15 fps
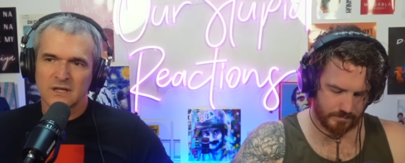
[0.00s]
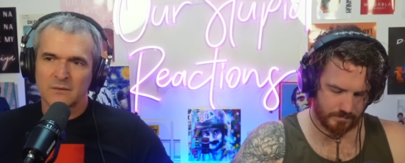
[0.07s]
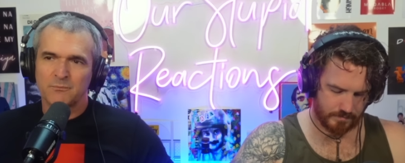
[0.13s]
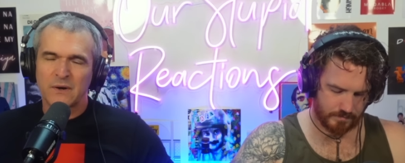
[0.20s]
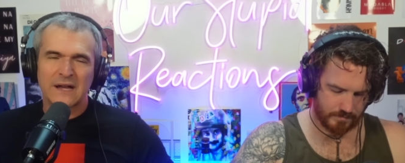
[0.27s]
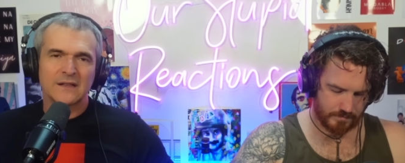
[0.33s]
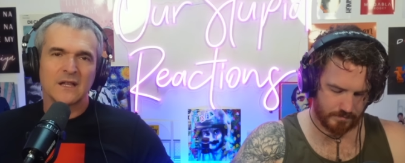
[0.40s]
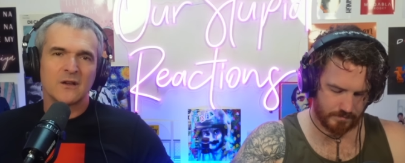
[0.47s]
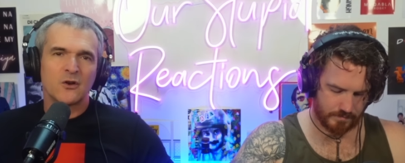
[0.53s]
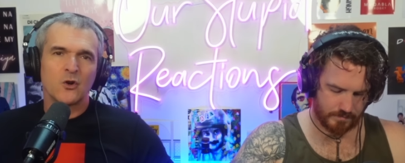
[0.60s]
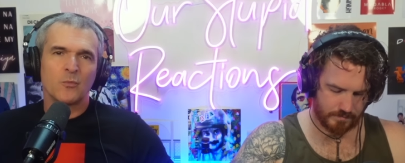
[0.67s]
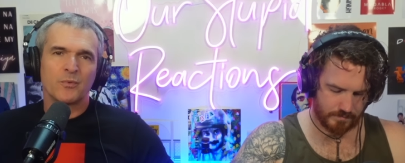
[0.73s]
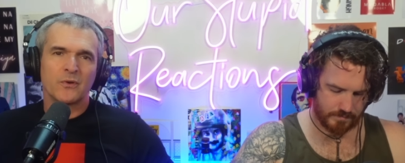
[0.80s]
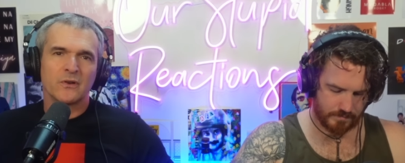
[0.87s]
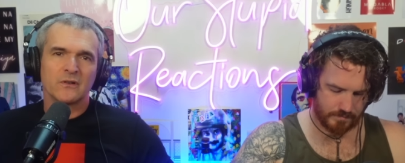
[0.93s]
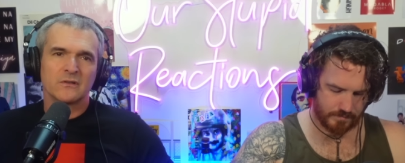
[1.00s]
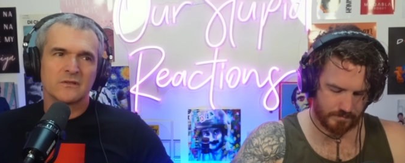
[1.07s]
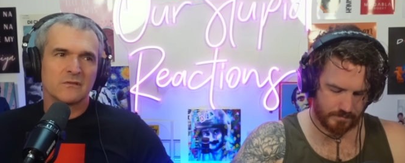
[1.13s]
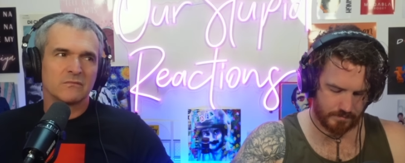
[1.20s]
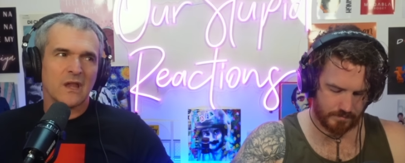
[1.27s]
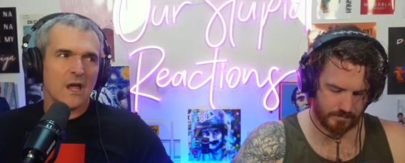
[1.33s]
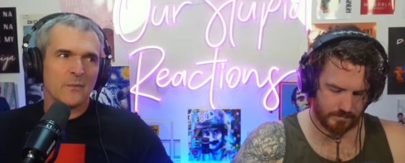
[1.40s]
Speaker 1: Like Bradley Cooper
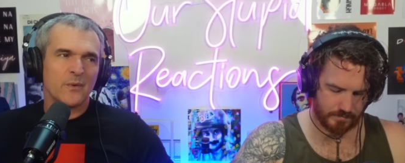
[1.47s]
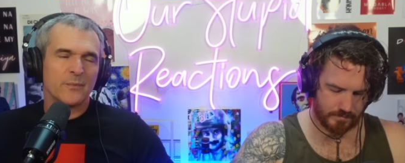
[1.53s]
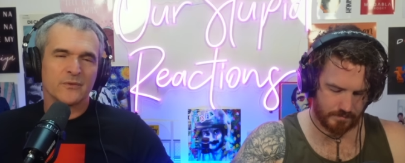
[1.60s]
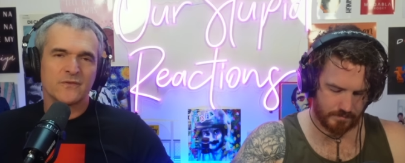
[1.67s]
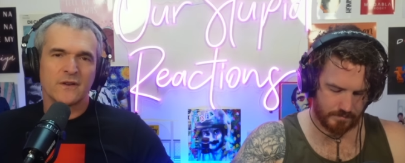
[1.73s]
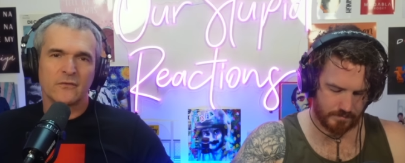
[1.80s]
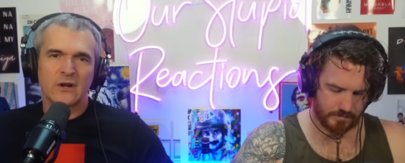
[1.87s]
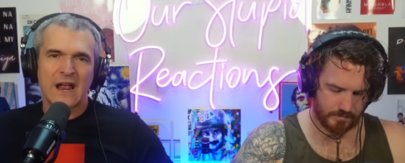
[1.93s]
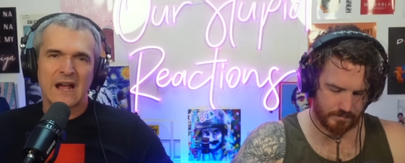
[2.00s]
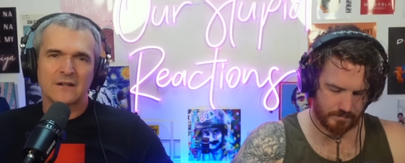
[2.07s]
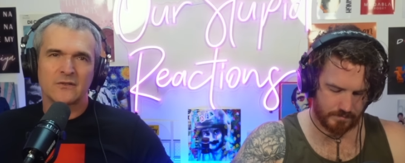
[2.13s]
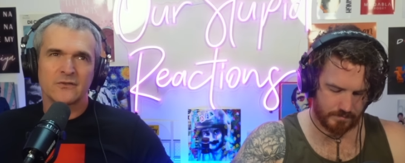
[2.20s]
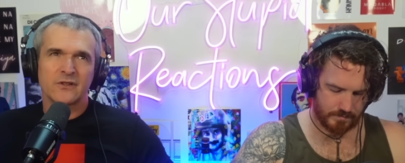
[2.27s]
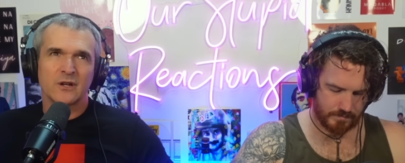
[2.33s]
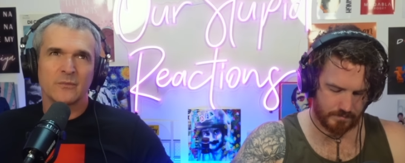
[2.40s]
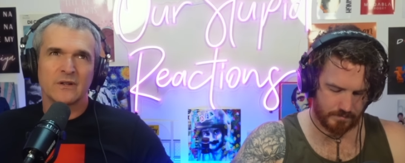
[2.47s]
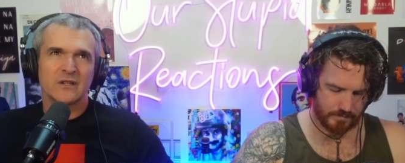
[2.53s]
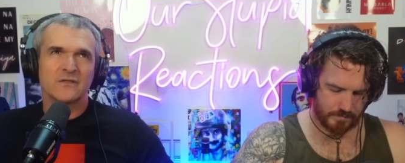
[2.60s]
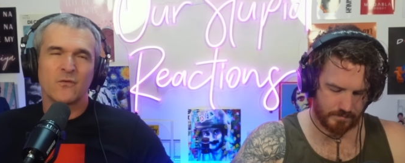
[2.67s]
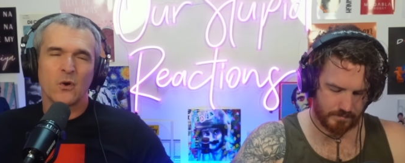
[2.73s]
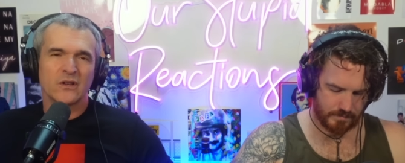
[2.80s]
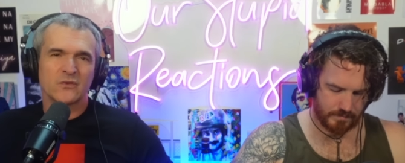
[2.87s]
is a lot of people's favorite actors here,
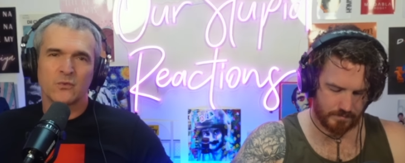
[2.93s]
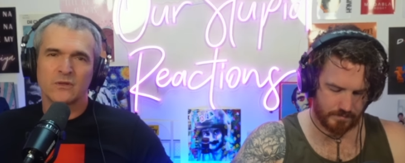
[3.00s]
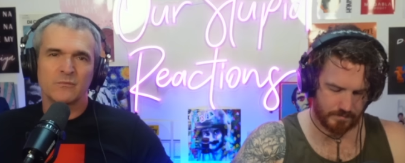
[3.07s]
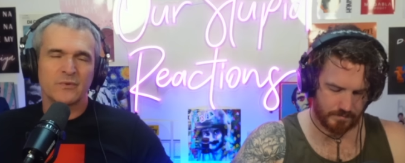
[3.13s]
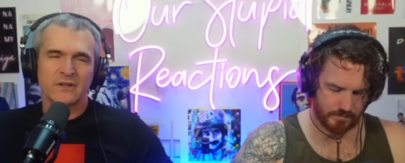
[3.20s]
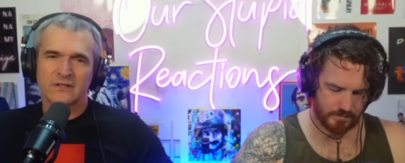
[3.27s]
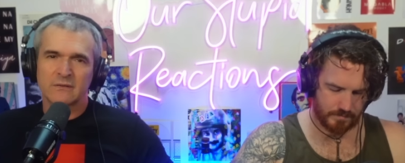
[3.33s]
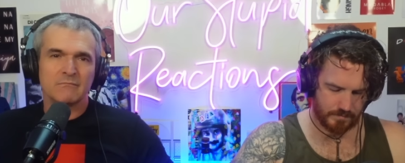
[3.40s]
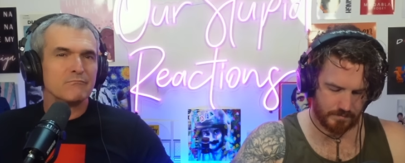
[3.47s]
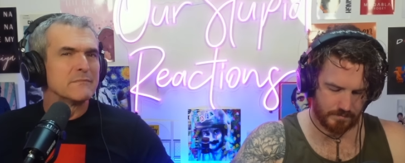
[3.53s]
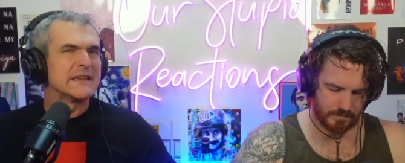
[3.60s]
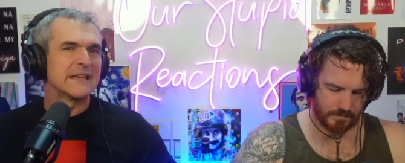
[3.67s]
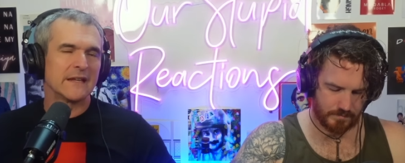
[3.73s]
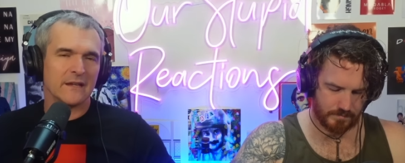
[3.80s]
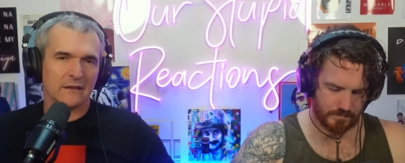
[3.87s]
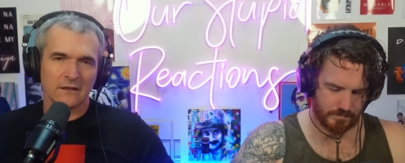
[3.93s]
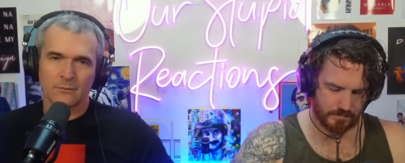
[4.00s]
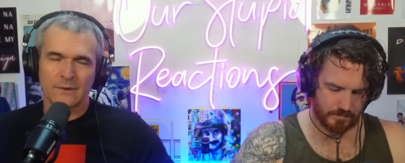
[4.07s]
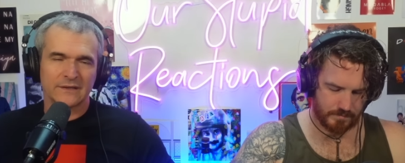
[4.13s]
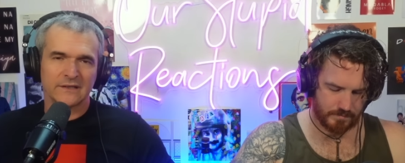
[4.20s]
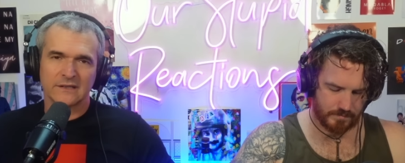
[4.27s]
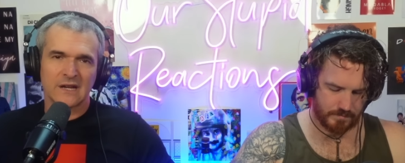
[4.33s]
but his voice wouldn't be as
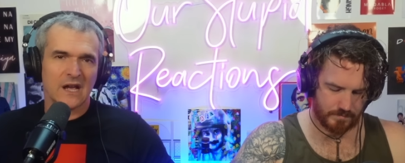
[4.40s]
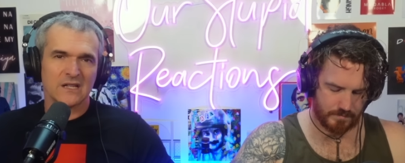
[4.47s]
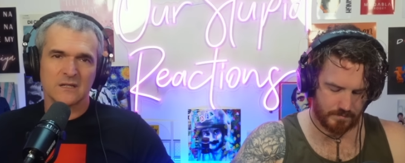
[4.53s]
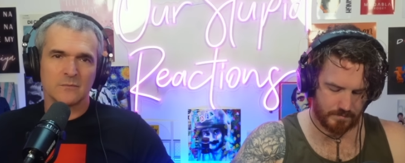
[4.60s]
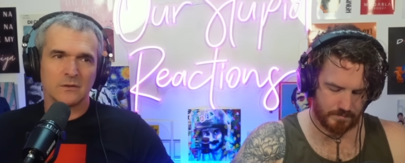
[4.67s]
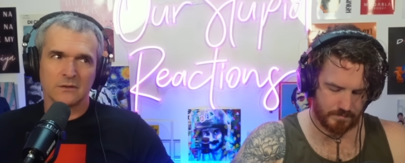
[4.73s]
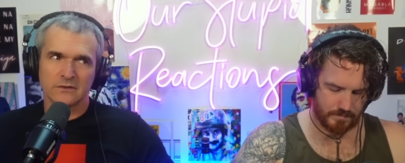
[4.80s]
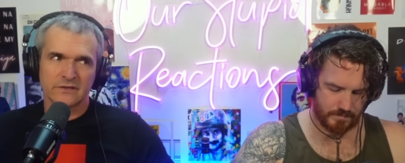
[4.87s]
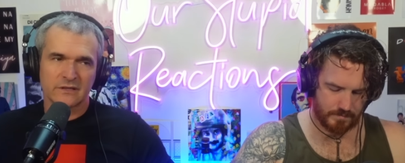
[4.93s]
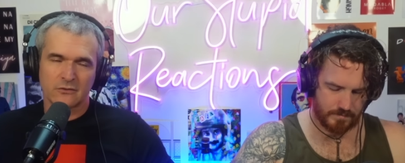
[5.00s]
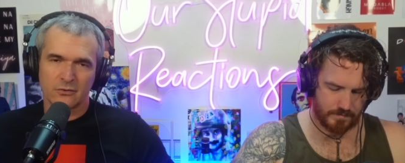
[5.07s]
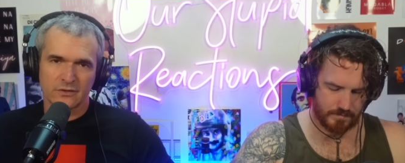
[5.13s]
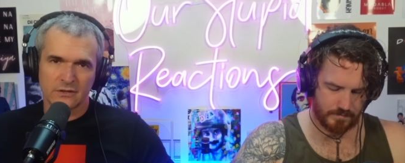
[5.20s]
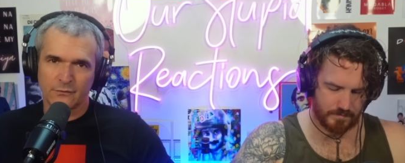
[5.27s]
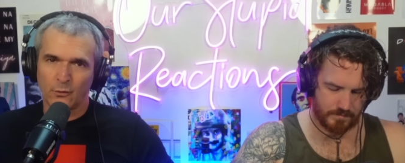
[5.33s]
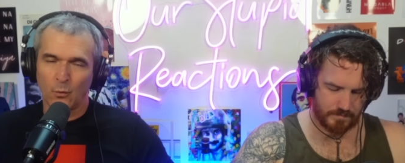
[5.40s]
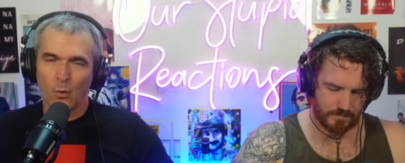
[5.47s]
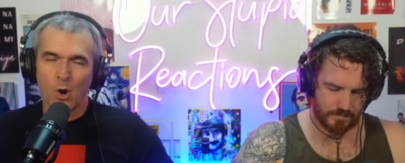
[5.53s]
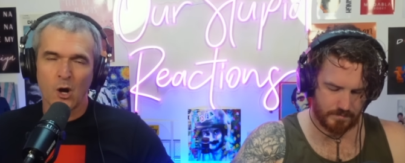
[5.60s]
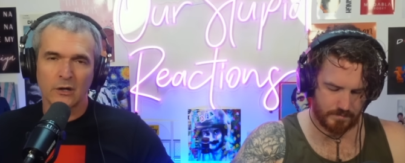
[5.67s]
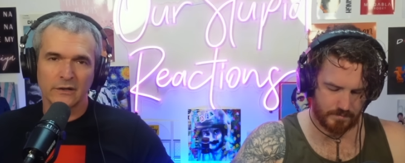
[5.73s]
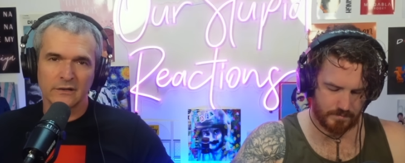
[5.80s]
immediately recognizable as Christopher
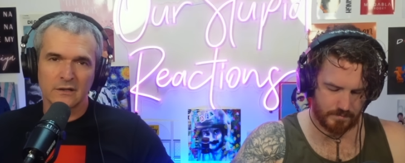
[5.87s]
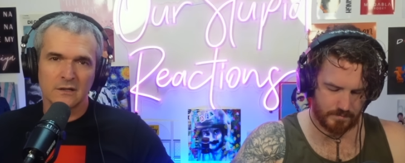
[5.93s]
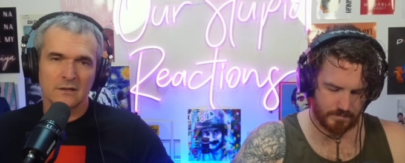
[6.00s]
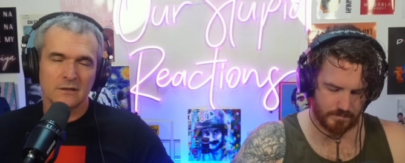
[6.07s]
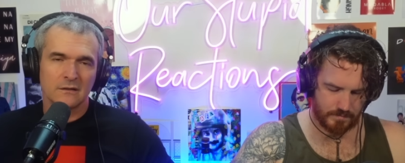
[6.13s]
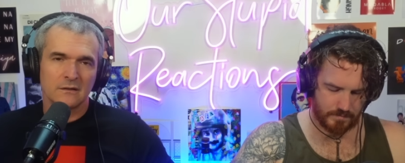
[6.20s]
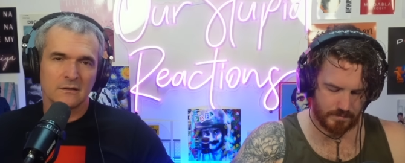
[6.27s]
Walken.